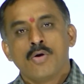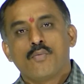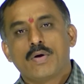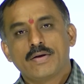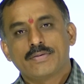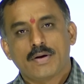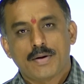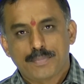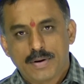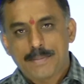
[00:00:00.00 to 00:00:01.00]
What is
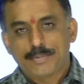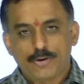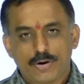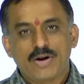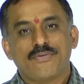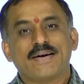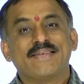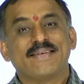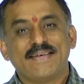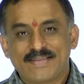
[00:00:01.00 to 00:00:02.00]
aptitude and what
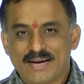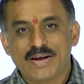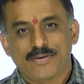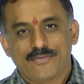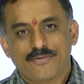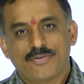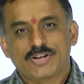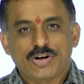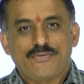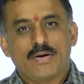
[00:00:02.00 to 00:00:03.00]
is reasoning?
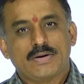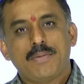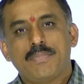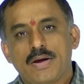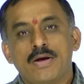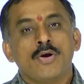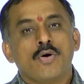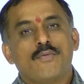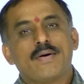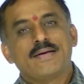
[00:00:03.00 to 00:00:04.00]
First of all, tell me
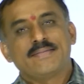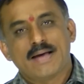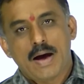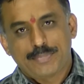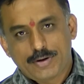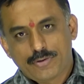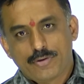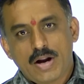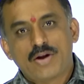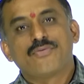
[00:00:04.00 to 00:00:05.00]
what is
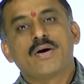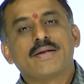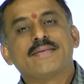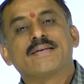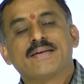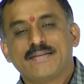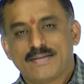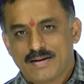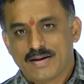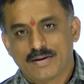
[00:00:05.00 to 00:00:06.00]
aptitude and what is
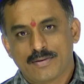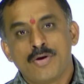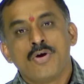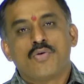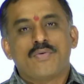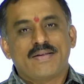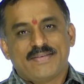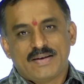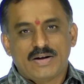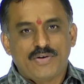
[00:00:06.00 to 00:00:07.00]
reasoning? What
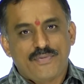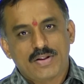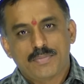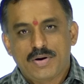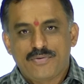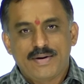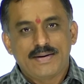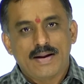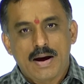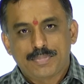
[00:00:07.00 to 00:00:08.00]
is the difference
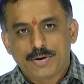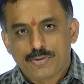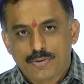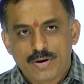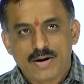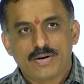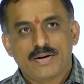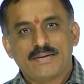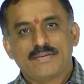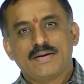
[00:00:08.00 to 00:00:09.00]
between aptitude and
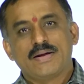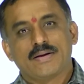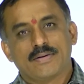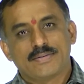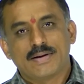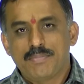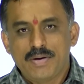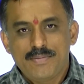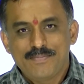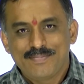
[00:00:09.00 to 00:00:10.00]
reasoning? Tell
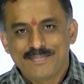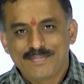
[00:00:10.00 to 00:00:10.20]
me.